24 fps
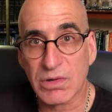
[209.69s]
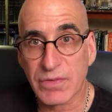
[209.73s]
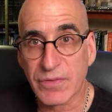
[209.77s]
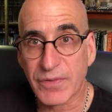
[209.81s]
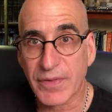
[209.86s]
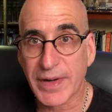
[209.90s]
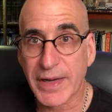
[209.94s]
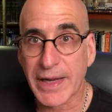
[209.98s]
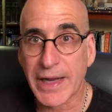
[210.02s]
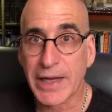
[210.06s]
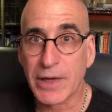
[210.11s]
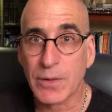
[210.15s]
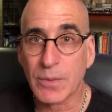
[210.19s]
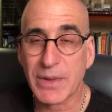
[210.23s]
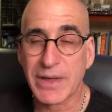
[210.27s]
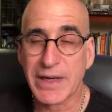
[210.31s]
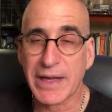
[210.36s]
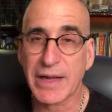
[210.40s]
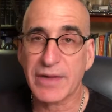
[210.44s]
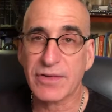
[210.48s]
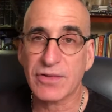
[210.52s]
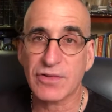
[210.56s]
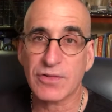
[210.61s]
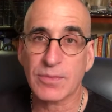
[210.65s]
If anyone
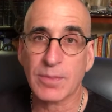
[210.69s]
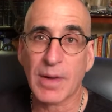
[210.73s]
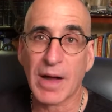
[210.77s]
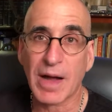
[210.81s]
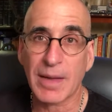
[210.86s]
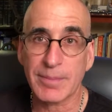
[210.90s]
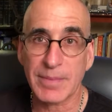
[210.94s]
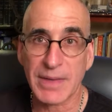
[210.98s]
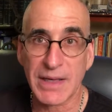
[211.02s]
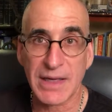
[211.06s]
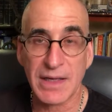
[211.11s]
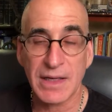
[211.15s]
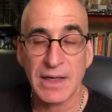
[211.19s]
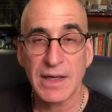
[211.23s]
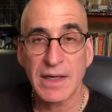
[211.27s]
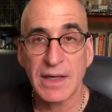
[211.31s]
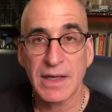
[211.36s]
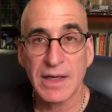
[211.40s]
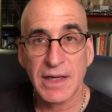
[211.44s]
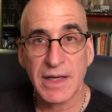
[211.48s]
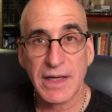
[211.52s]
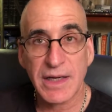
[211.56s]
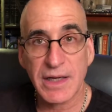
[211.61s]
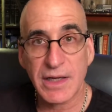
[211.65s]
enters by me,
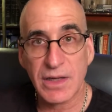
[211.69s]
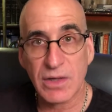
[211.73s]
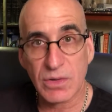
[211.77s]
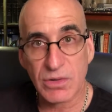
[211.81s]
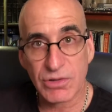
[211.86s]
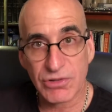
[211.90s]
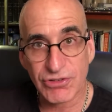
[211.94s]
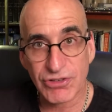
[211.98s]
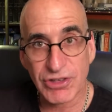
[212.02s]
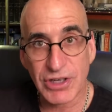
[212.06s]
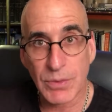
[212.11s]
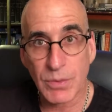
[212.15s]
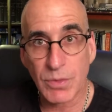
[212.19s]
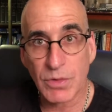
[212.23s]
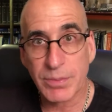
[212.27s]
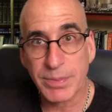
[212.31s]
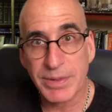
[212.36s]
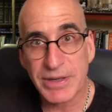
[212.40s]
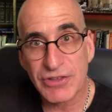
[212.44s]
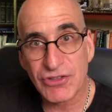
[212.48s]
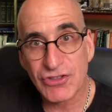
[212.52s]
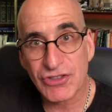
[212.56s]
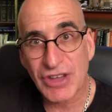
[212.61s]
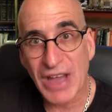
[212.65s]
he or she will
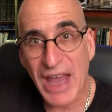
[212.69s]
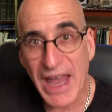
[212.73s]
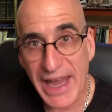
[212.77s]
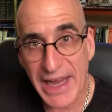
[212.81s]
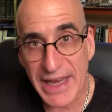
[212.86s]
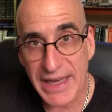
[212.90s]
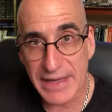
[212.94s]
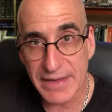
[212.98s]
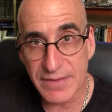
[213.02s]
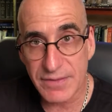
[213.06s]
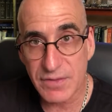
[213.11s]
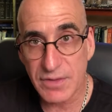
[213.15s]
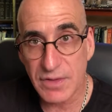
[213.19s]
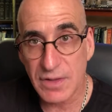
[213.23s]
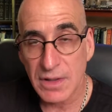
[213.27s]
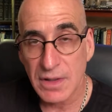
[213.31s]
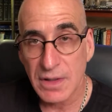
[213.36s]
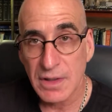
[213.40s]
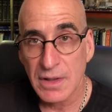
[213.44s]
be saved.